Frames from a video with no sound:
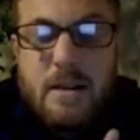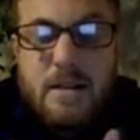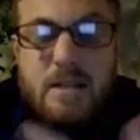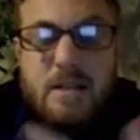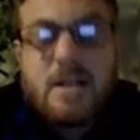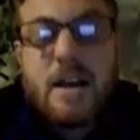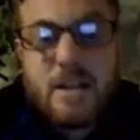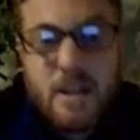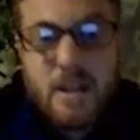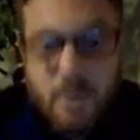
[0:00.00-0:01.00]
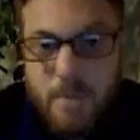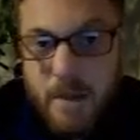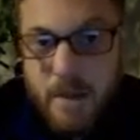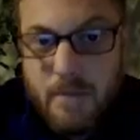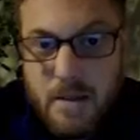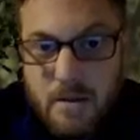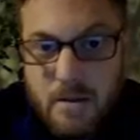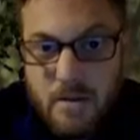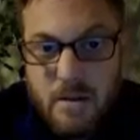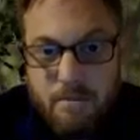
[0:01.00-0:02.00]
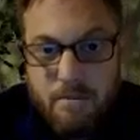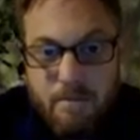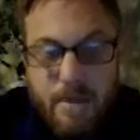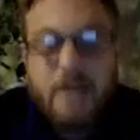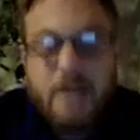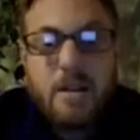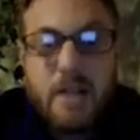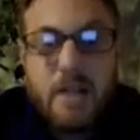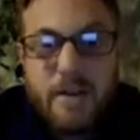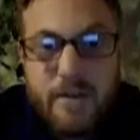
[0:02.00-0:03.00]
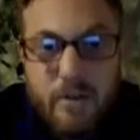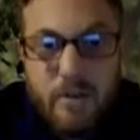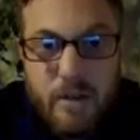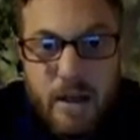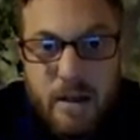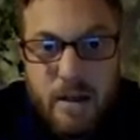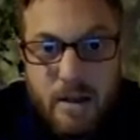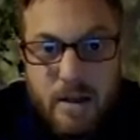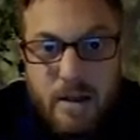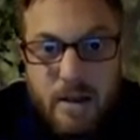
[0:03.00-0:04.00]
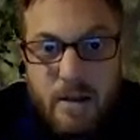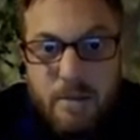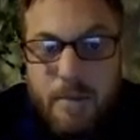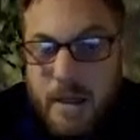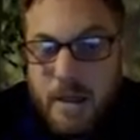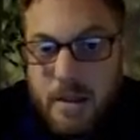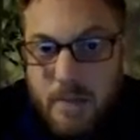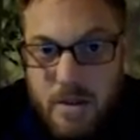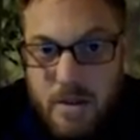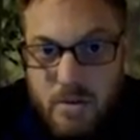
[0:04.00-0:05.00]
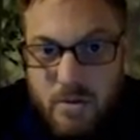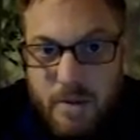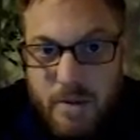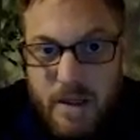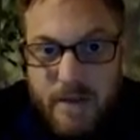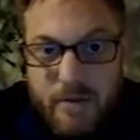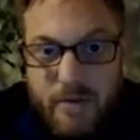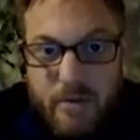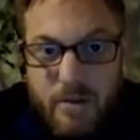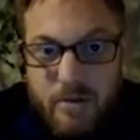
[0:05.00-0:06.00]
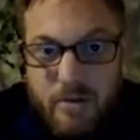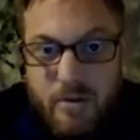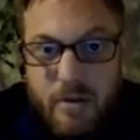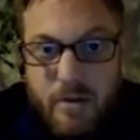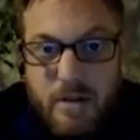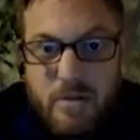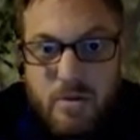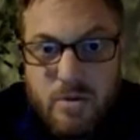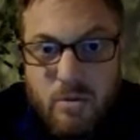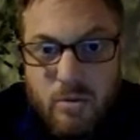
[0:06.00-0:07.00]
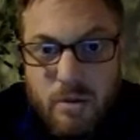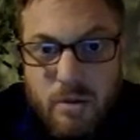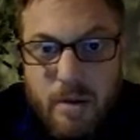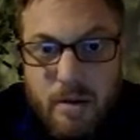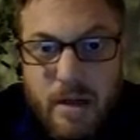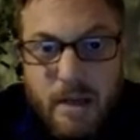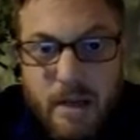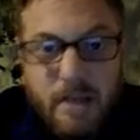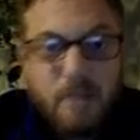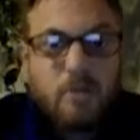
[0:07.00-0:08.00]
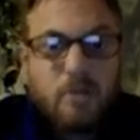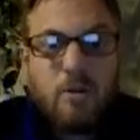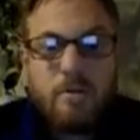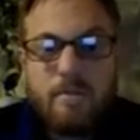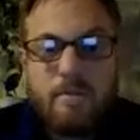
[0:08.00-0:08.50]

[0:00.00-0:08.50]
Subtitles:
designed to give you big muscles. The bigger the lift, okay, the bigger your muscles will be after it when you do it. So it's all about gaining a lot of